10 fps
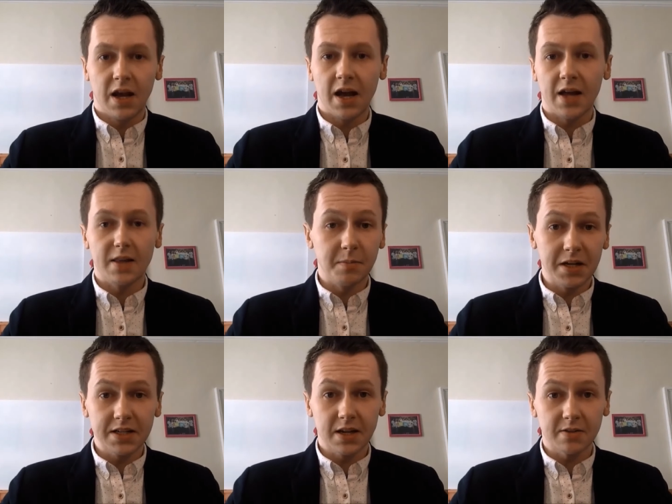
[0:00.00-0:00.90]
and the
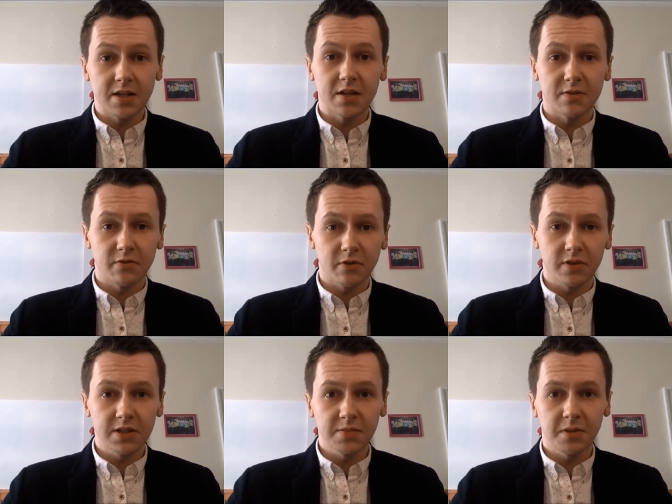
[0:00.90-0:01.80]
Middletown Centre for
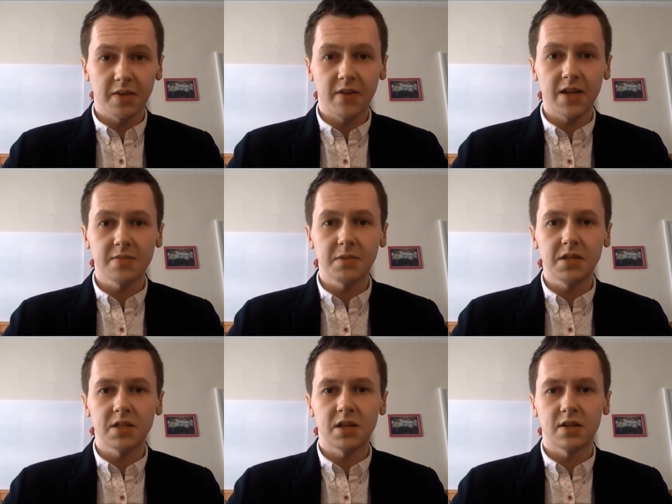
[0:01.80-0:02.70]
Autism have asked me to
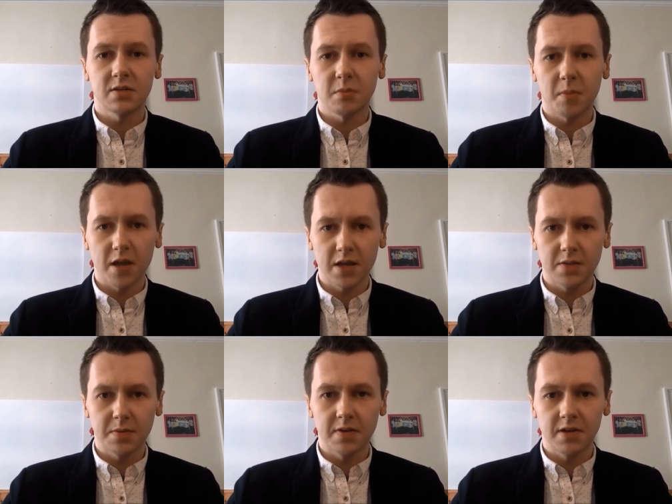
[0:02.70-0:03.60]
share some of my
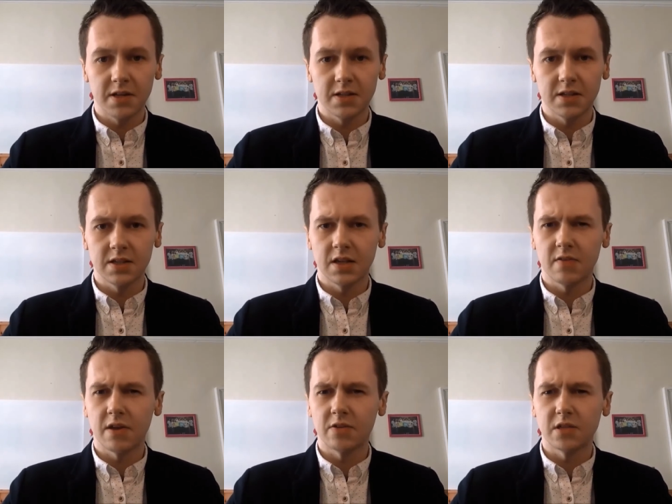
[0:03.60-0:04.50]
experiences
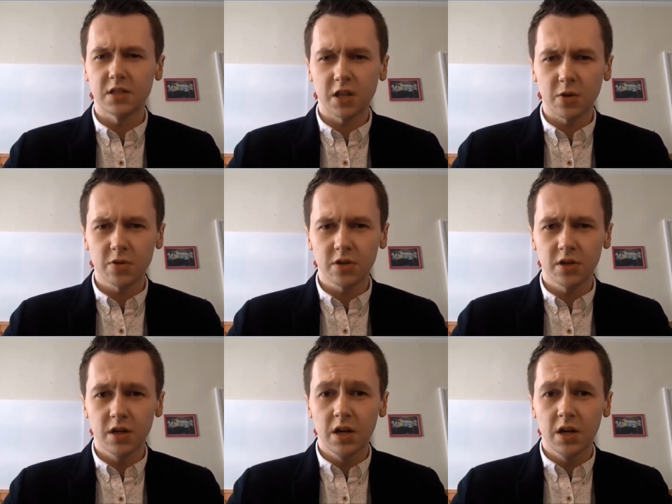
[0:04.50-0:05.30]
around disclosure,